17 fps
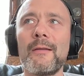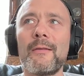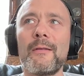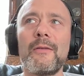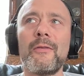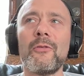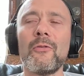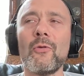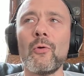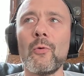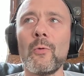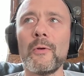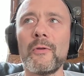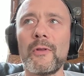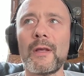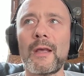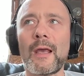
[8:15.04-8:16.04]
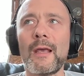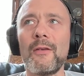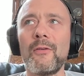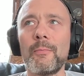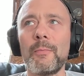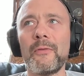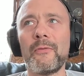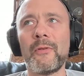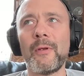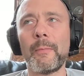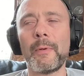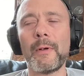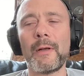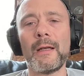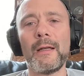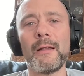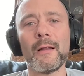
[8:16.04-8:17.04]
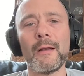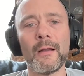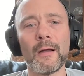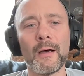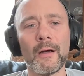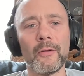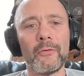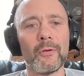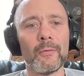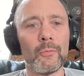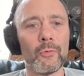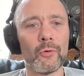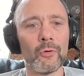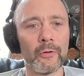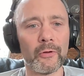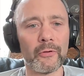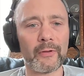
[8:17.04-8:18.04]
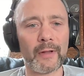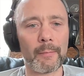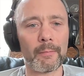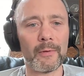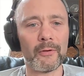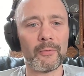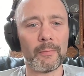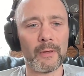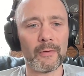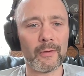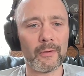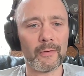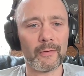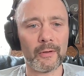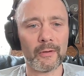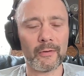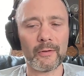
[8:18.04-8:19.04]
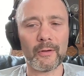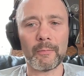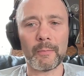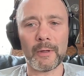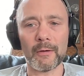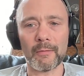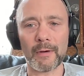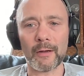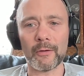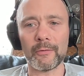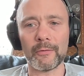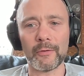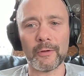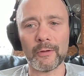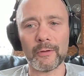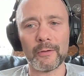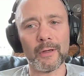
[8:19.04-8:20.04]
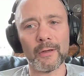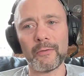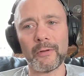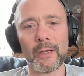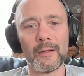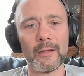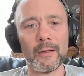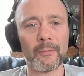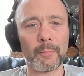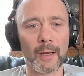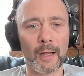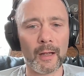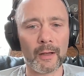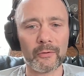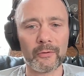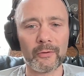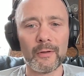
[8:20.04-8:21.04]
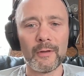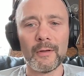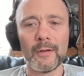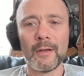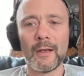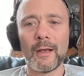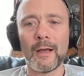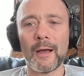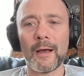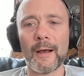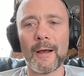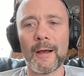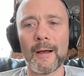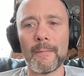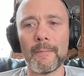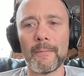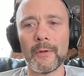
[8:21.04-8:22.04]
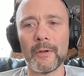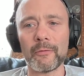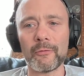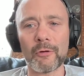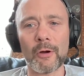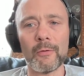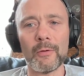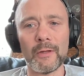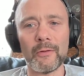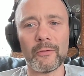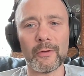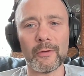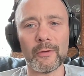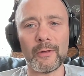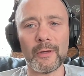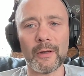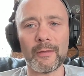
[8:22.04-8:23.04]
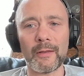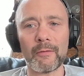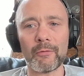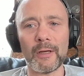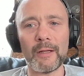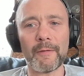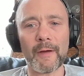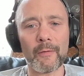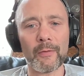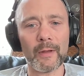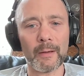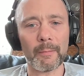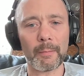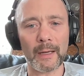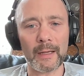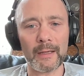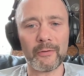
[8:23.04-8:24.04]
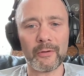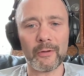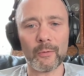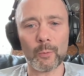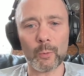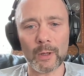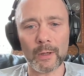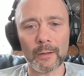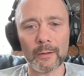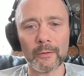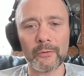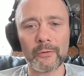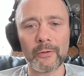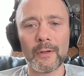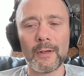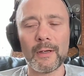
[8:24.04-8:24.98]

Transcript: this isn't always the case, but typically the larger, more established businesses that have been around for 10 years plus, that have grown into they've really found their place in the world,